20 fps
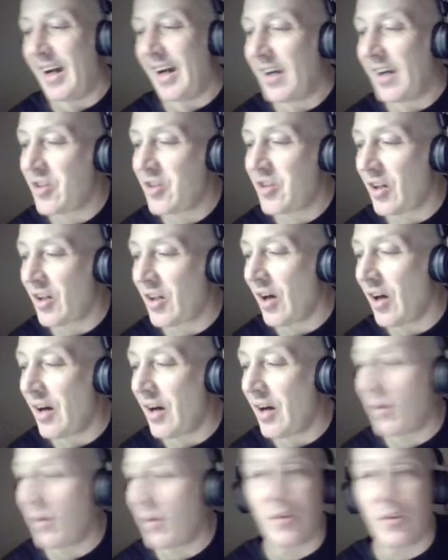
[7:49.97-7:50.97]

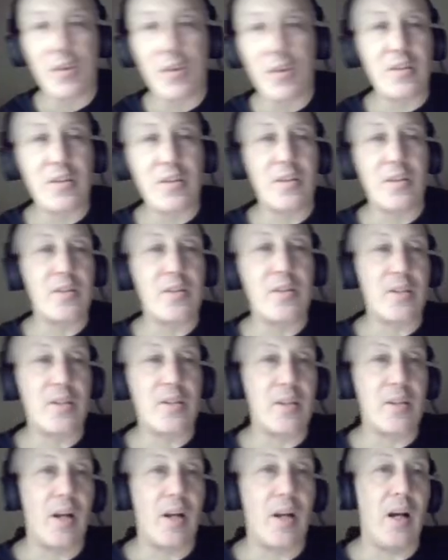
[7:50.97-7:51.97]
Chicago versus
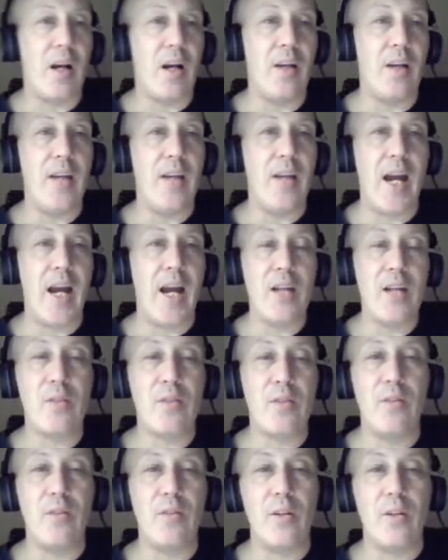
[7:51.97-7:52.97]

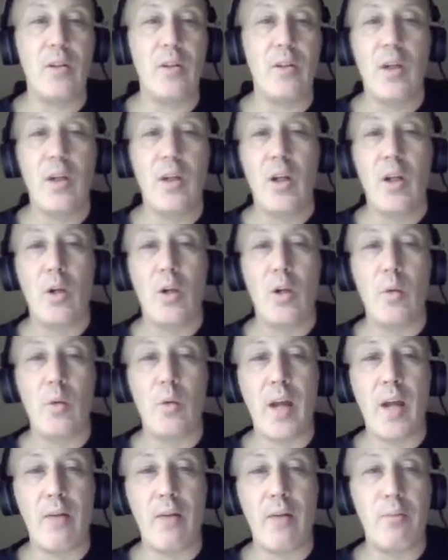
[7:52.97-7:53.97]
Nashville. We
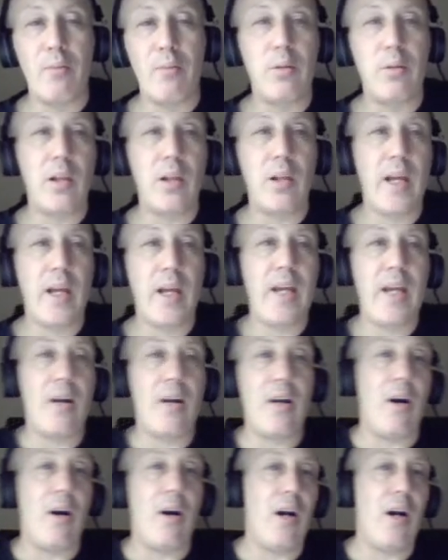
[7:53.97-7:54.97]
have a play
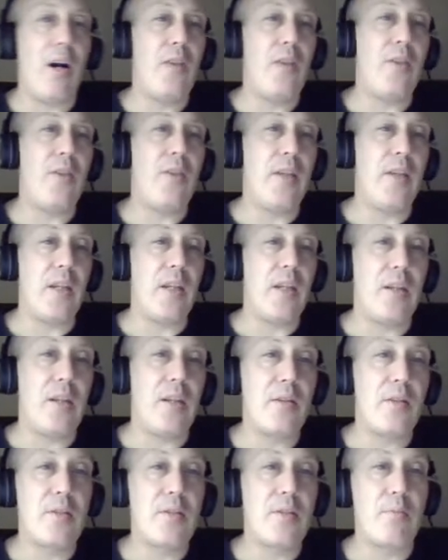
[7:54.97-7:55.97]
on
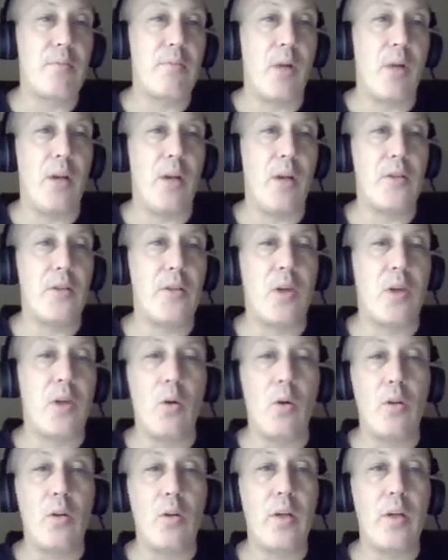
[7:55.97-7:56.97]
the
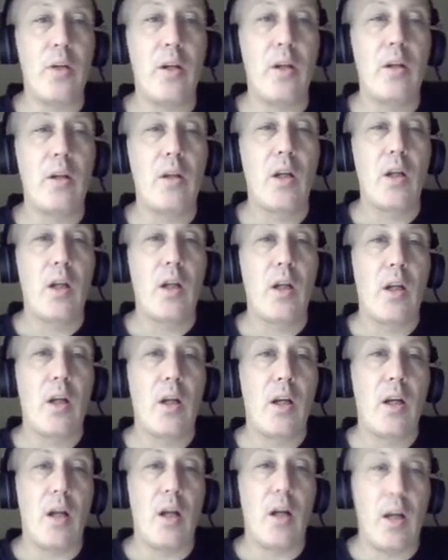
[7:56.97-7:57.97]
total here,
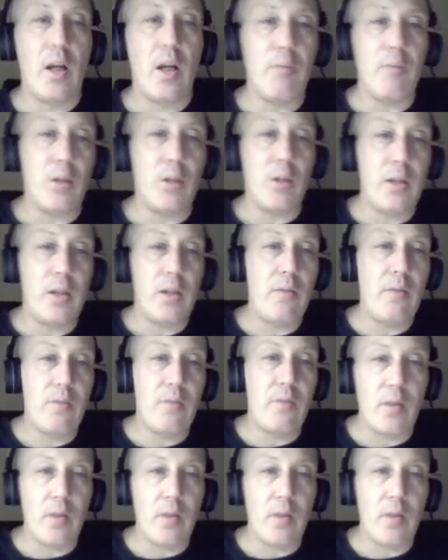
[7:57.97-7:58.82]
I believe.